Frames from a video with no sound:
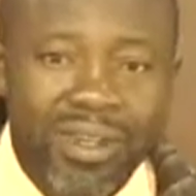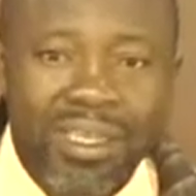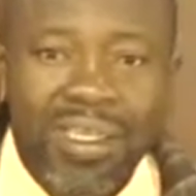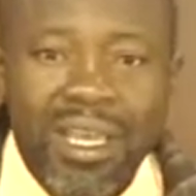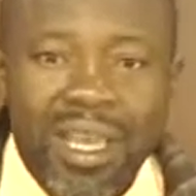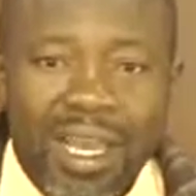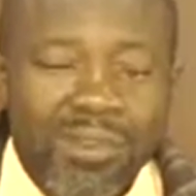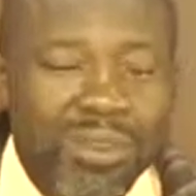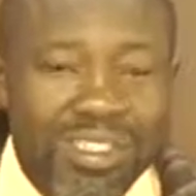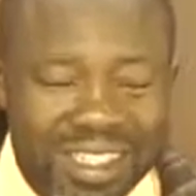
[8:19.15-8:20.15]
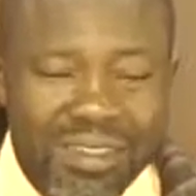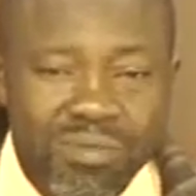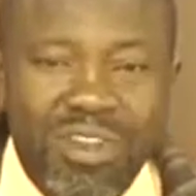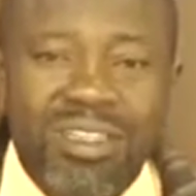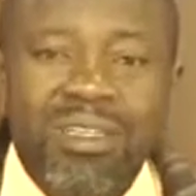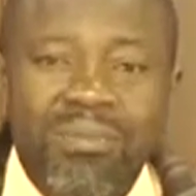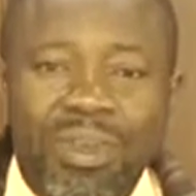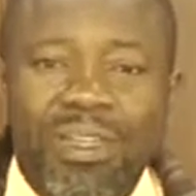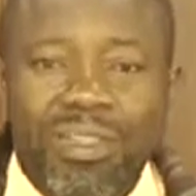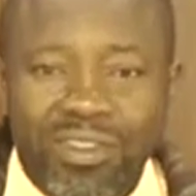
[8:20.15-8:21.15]
And as we celebrate
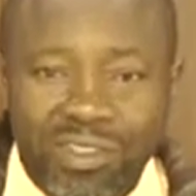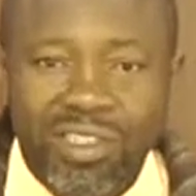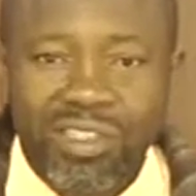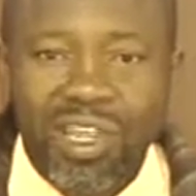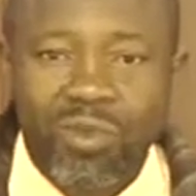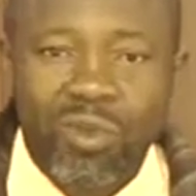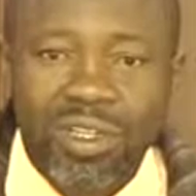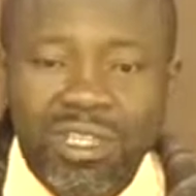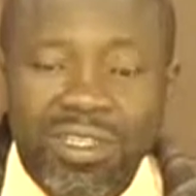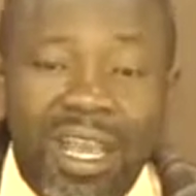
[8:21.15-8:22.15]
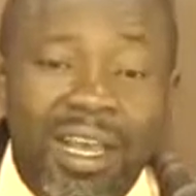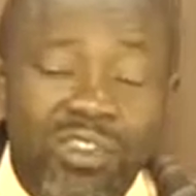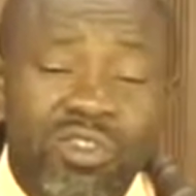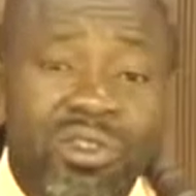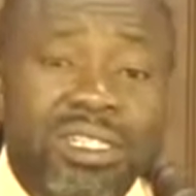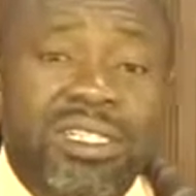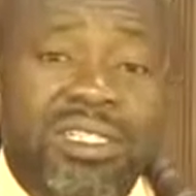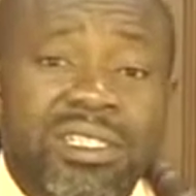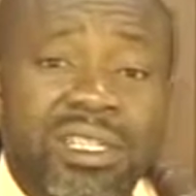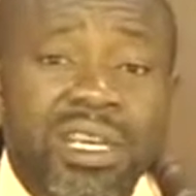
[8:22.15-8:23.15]
independence this year, we want to just ask our
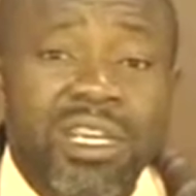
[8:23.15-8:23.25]
leaders